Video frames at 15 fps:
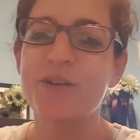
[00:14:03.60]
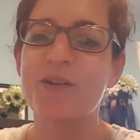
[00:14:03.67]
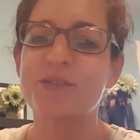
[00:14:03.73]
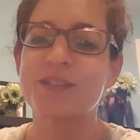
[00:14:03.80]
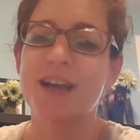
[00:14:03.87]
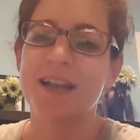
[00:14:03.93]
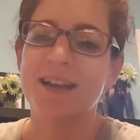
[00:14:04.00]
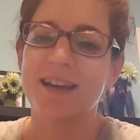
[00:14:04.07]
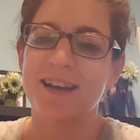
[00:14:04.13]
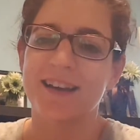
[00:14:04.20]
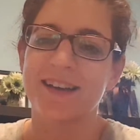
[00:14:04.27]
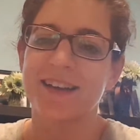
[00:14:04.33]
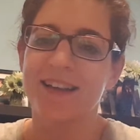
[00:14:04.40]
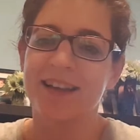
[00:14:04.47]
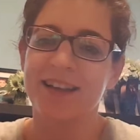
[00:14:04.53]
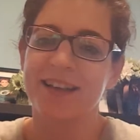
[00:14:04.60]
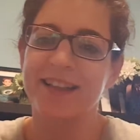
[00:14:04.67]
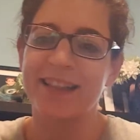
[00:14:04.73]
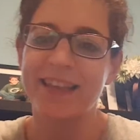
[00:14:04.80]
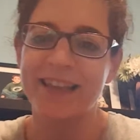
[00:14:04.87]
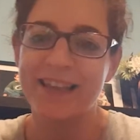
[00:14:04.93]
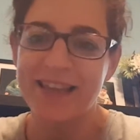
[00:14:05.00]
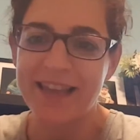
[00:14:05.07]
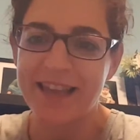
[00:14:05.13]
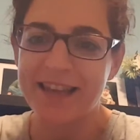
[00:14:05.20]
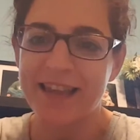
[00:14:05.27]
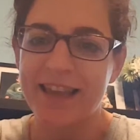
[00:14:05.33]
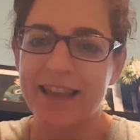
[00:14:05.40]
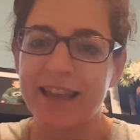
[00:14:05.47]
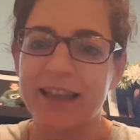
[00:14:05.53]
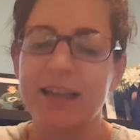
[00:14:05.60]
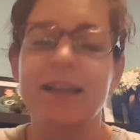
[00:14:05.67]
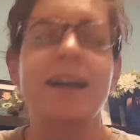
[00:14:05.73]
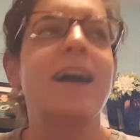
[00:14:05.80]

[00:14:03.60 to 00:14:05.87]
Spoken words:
goes on a clean eating,